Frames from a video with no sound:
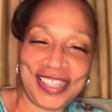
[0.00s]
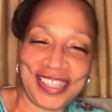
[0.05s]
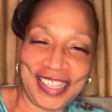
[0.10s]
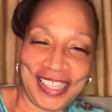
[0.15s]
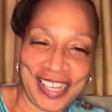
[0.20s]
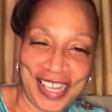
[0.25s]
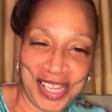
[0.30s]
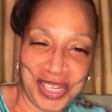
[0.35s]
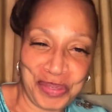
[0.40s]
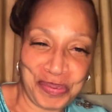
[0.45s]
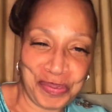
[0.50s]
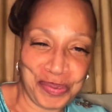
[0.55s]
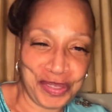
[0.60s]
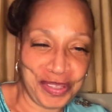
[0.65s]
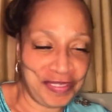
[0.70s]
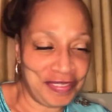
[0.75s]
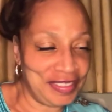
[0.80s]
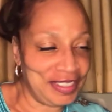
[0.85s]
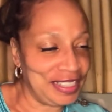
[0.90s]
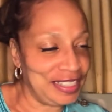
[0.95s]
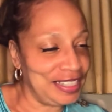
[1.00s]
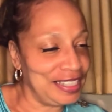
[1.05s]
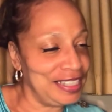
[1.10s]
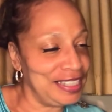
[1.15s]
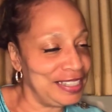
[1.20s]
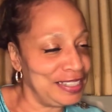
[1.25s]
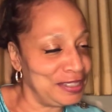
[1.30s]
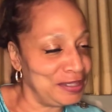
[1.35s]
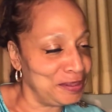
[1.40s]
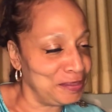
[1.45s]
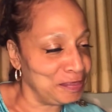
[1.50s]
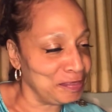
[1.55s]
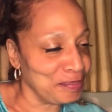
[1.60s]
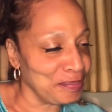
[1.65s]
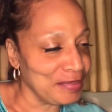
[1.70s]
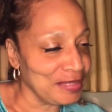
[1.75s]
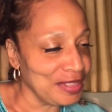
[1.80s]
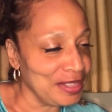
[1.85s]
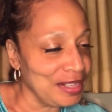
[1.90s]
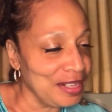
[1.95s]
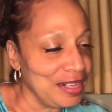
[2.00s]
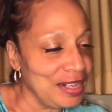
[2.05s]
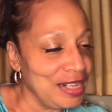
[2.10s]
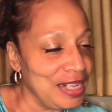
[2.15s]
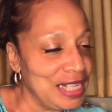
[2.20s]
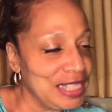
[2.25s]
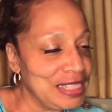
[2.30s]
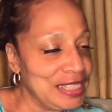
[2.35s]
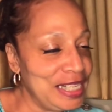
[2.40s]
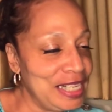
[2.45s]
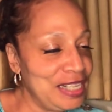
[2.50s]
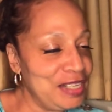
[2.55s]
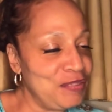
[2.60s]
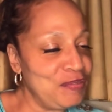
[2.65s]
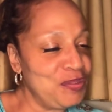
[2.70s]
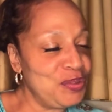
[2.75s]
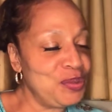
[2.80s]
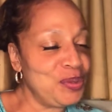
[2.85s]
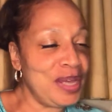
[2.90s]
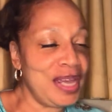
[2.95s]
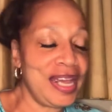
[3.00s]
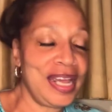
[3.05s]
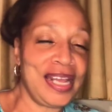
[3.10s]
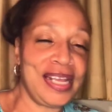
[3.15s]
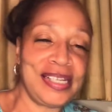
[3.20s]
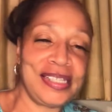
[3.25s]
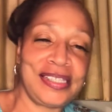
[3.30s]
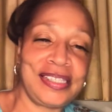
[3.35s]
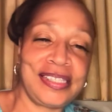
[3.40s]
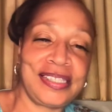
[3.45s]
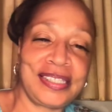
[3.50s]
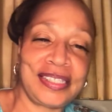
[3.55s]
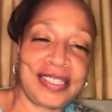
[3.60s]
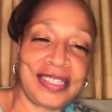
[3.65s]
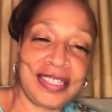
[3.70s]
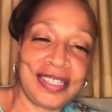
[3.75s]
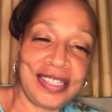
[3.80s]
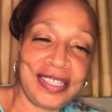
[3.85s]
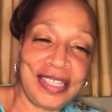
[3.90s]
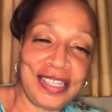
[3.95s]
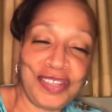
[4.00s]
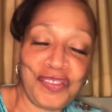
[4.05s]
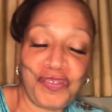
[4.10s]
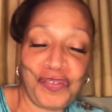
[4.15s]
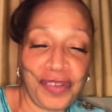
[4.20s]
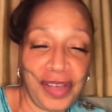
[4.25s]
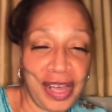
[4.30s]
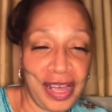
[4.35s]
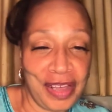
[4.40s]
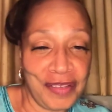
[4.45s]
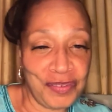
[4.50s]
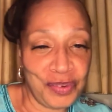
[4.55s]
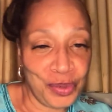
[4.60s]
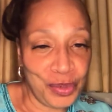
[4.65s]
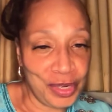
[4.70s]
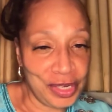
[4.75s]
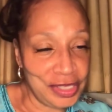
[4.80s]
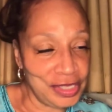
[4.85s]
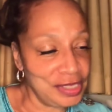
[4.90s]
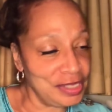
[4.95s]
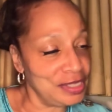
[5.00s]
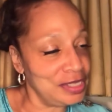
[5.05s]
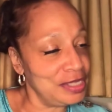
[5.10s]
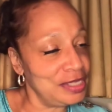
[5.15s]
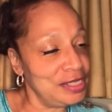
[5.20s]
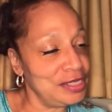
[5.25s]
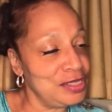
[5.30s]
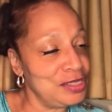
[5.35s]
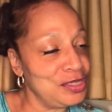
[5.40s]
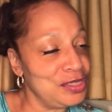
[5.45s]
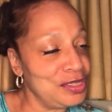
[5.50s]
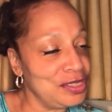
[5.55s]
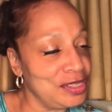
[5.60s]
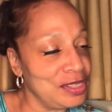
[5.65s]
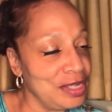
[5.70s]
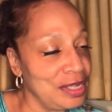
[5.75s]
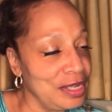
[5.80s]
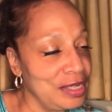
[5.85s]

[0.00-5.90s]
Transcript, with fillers: gospel of the kingdom. Yet if you ask any five Christians